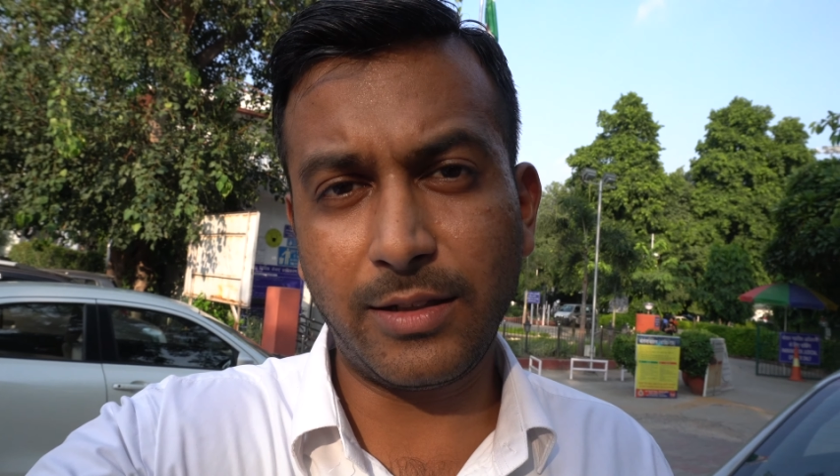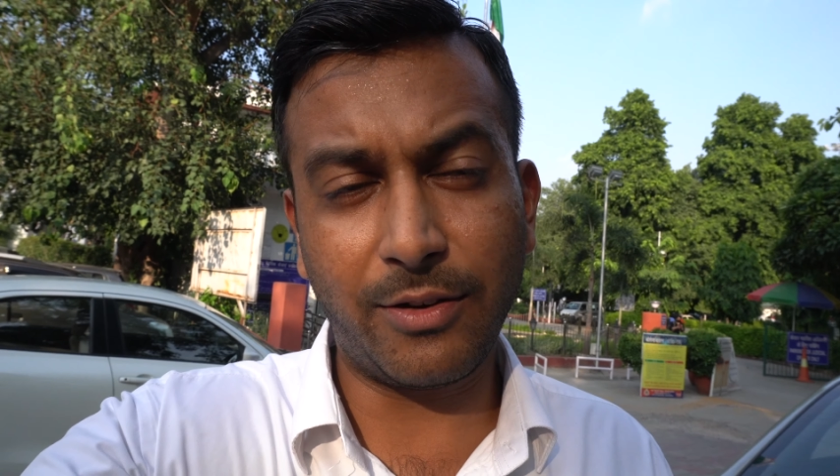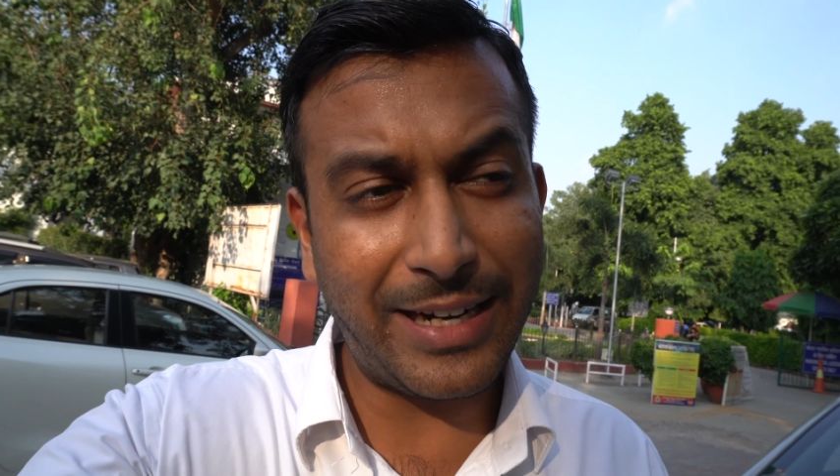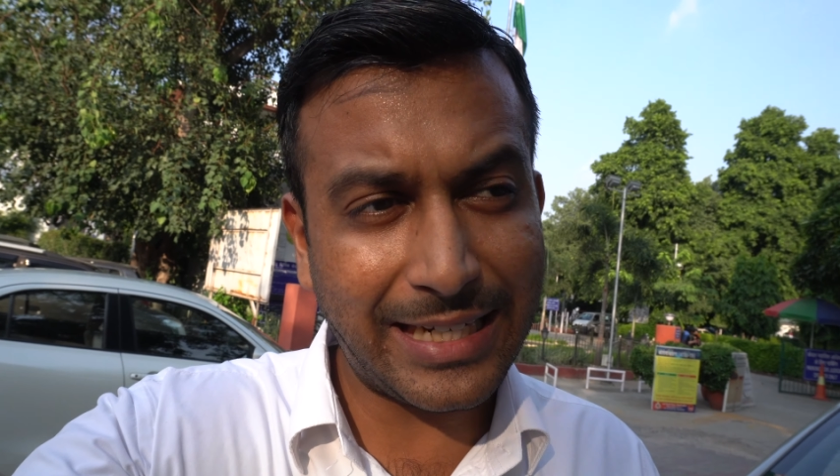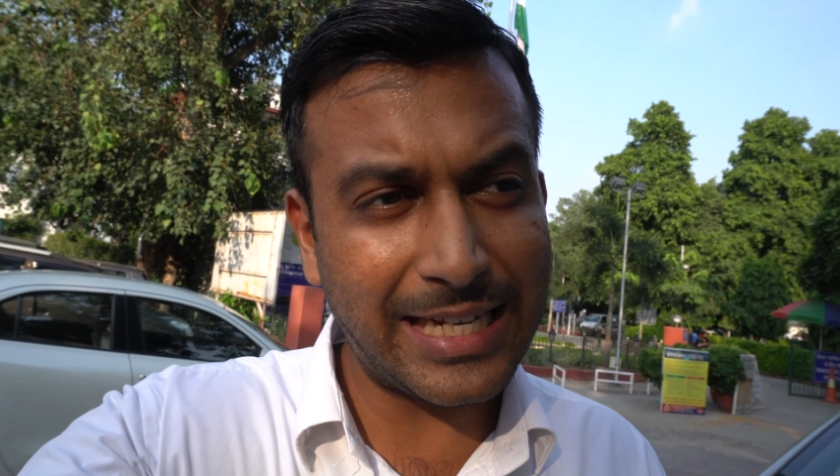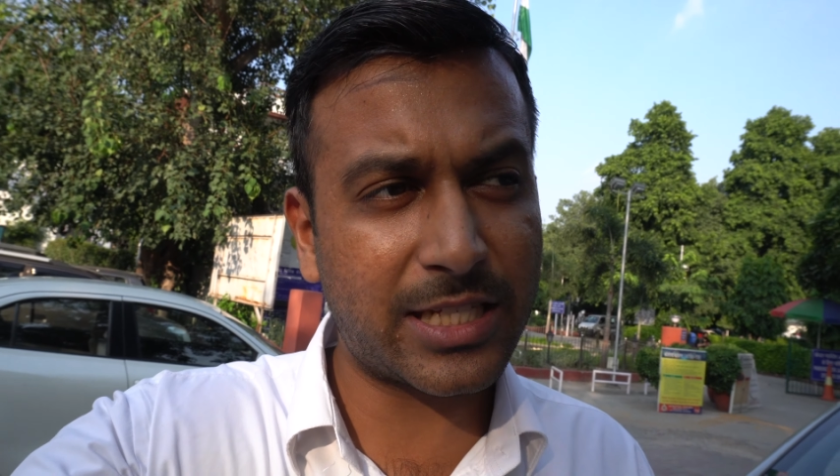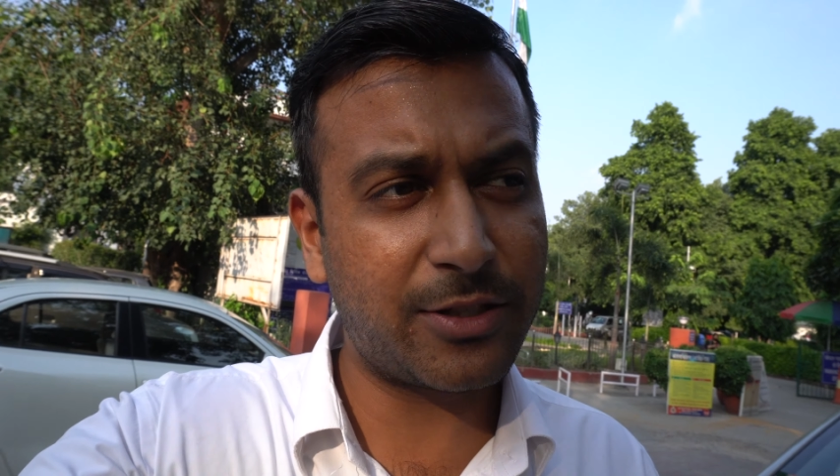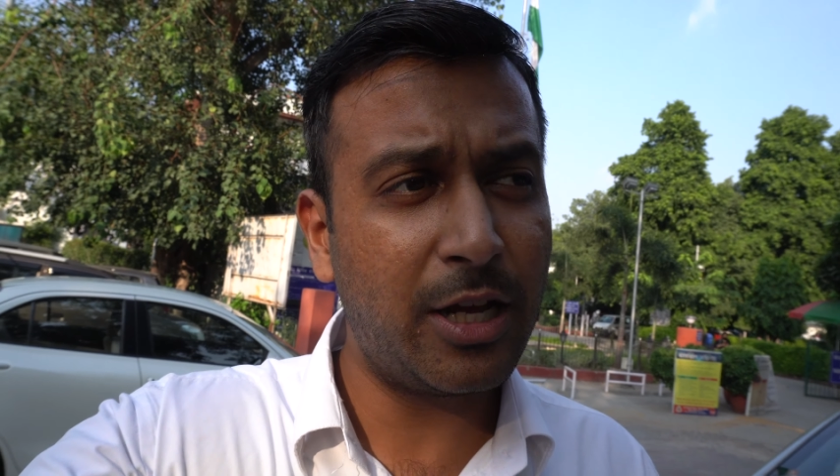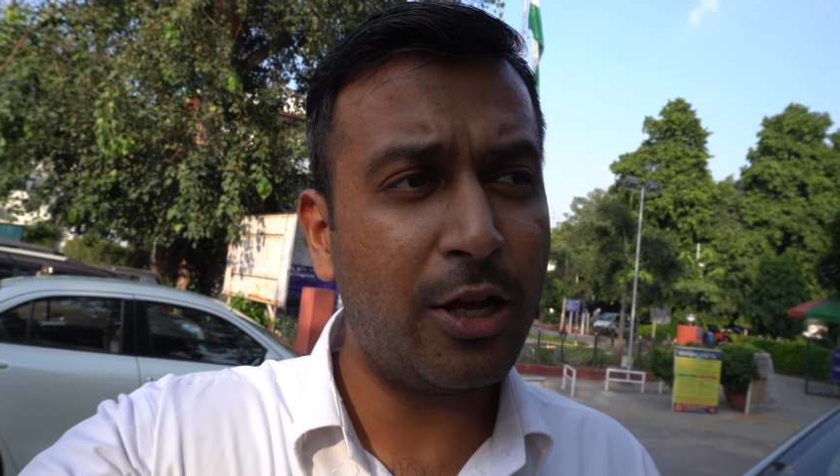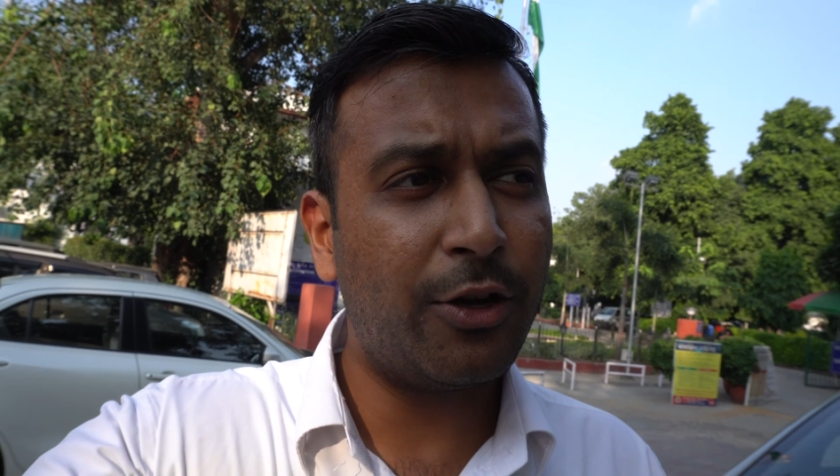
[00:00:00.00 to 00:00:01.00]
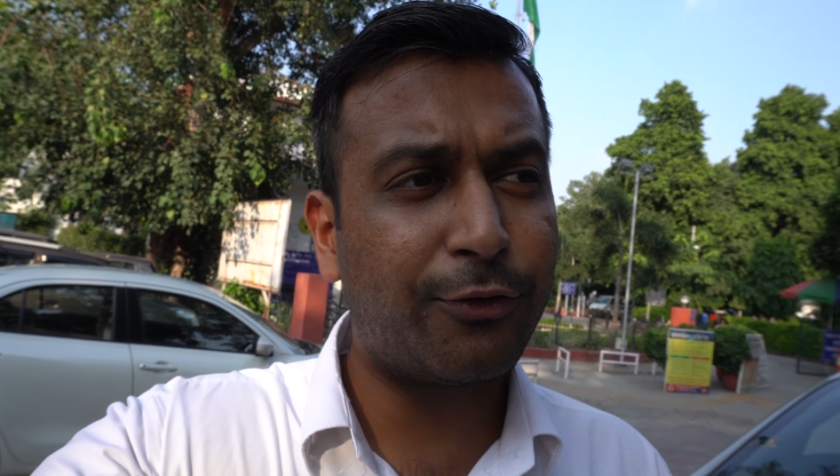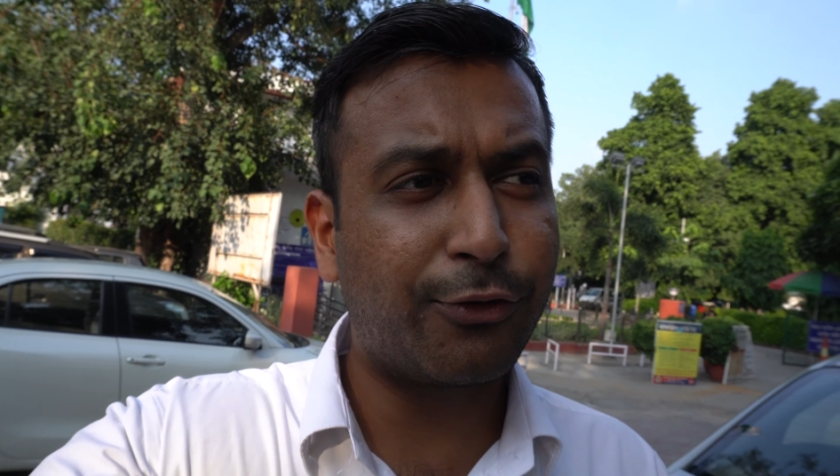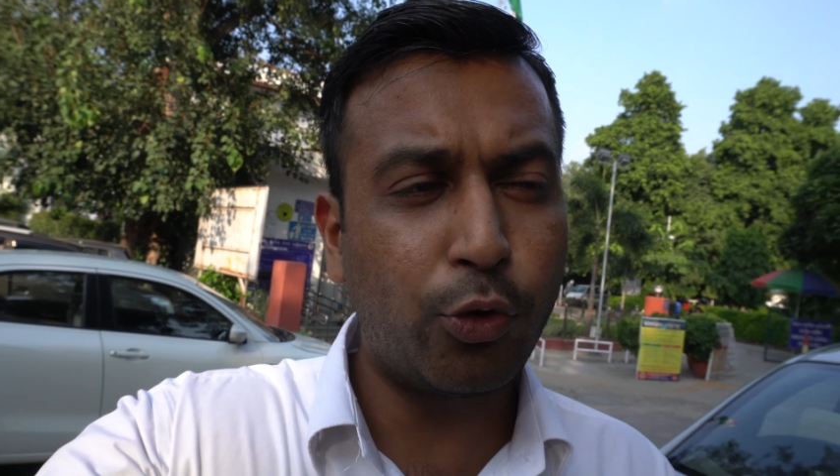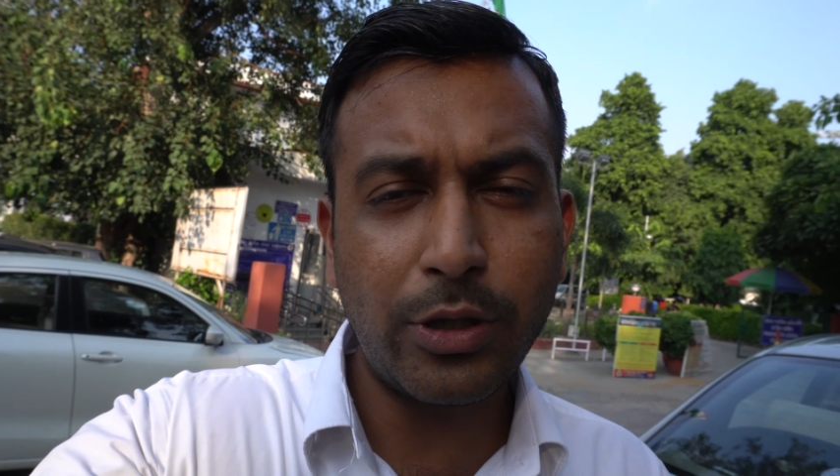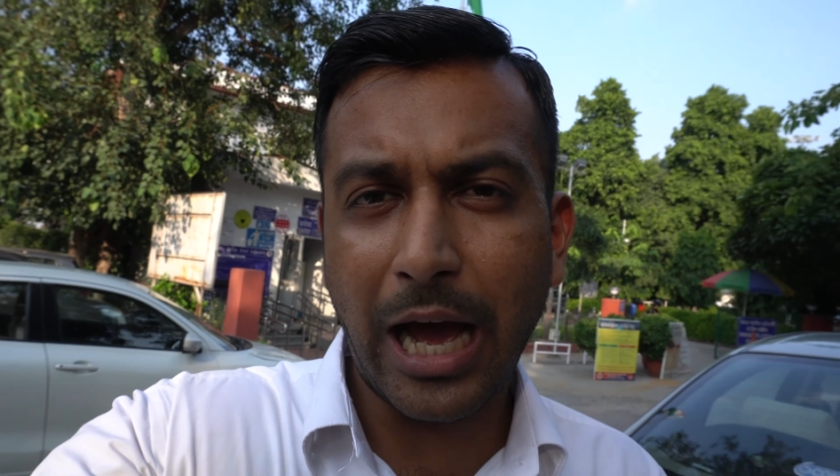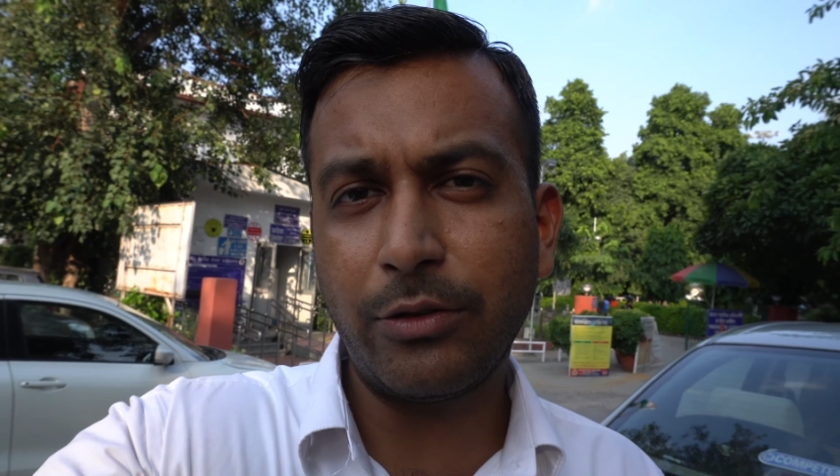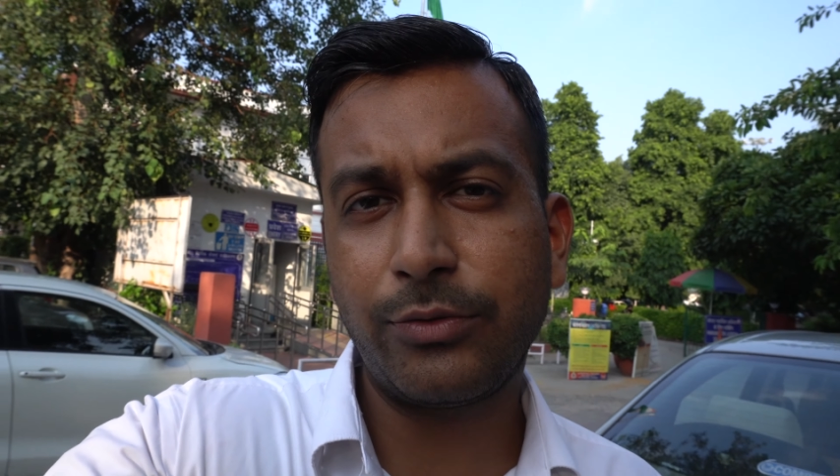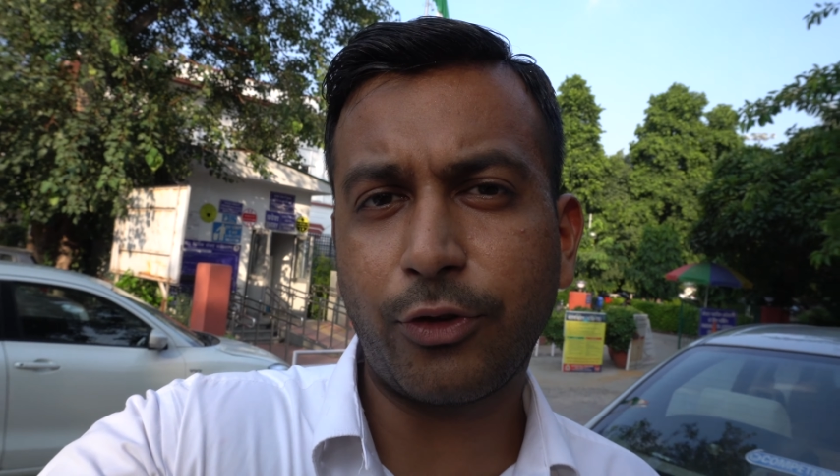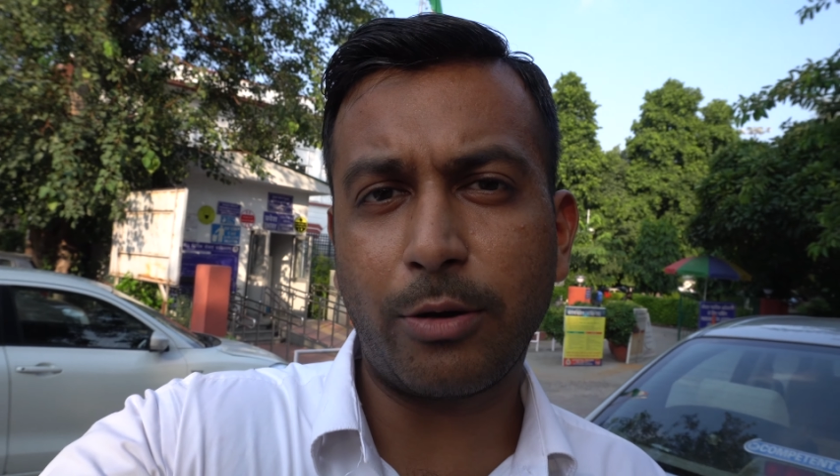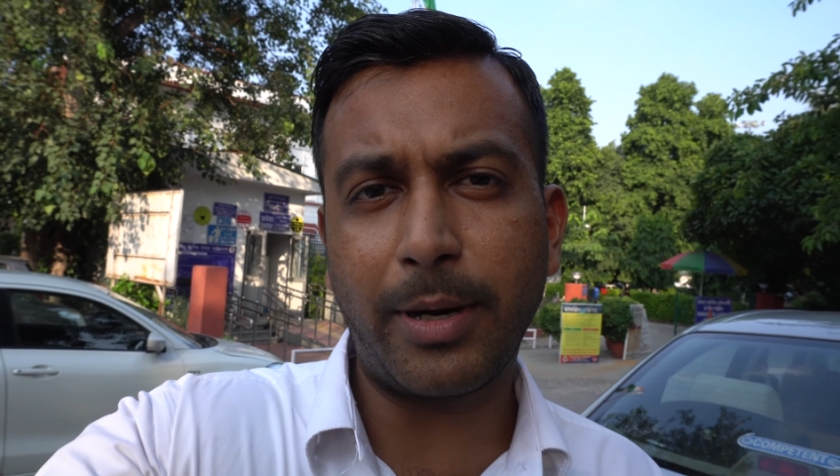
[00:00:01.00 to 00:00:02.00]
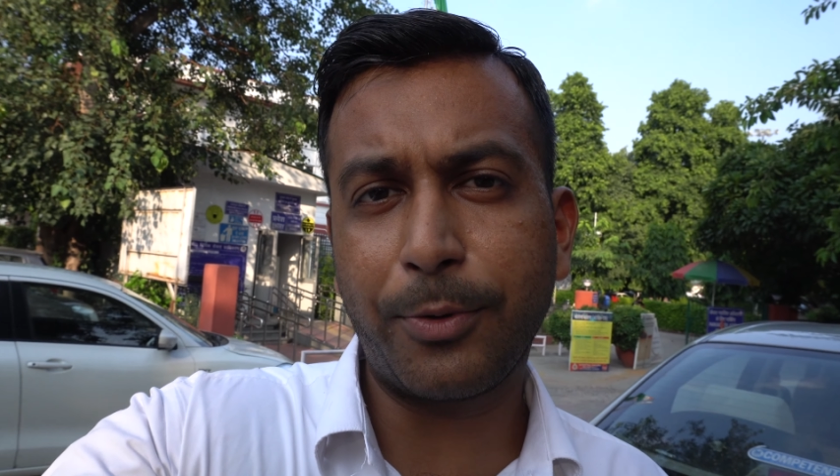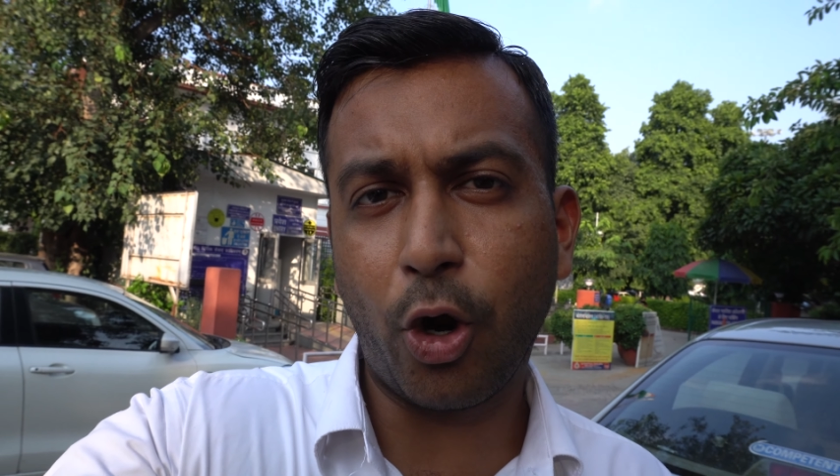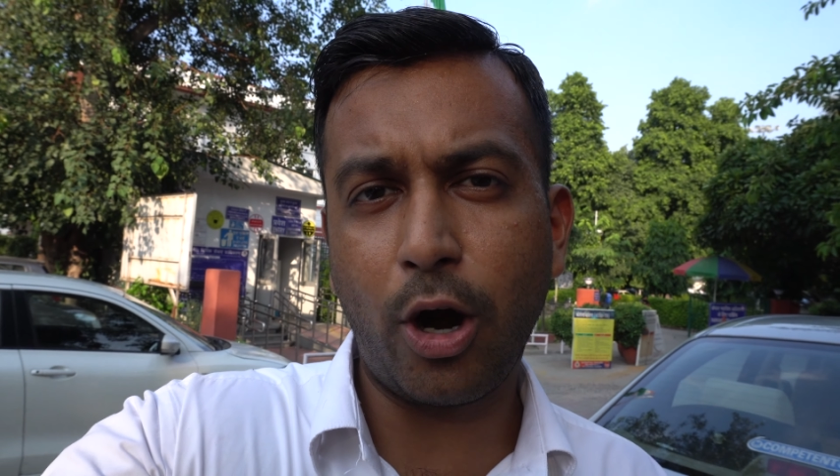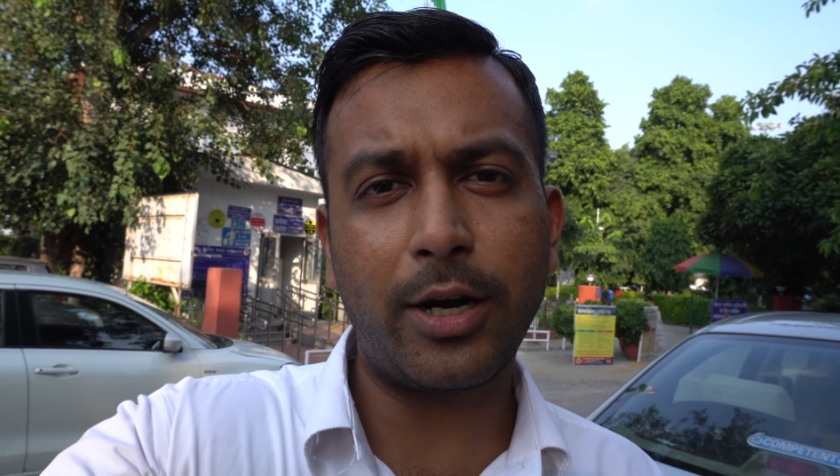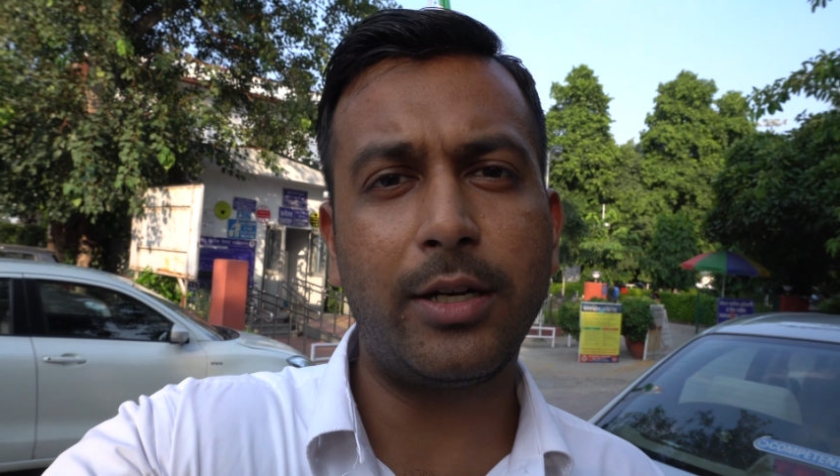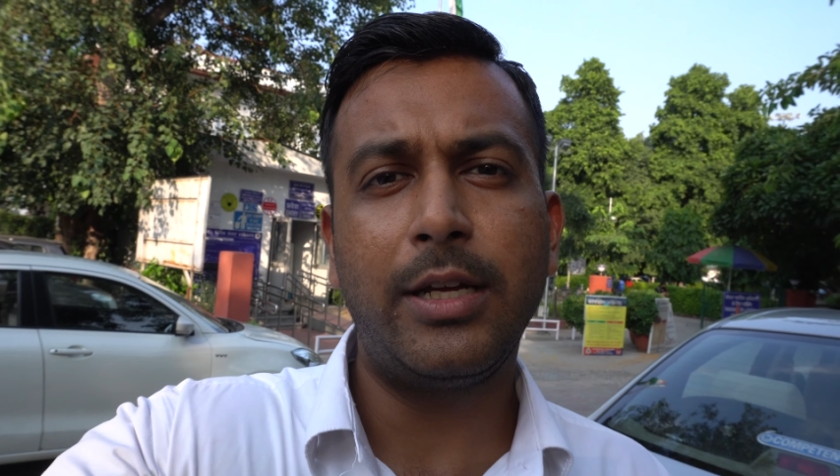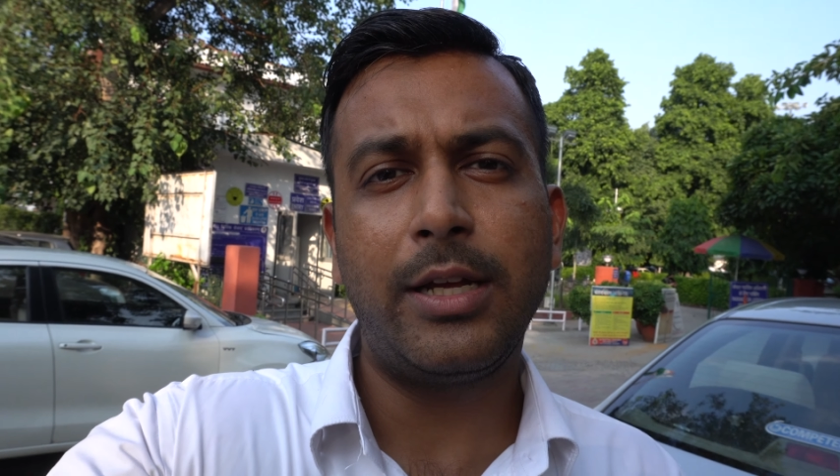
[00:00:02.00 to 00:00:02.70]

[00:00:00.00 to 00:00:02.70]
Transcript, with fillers: the witness flew down from abroad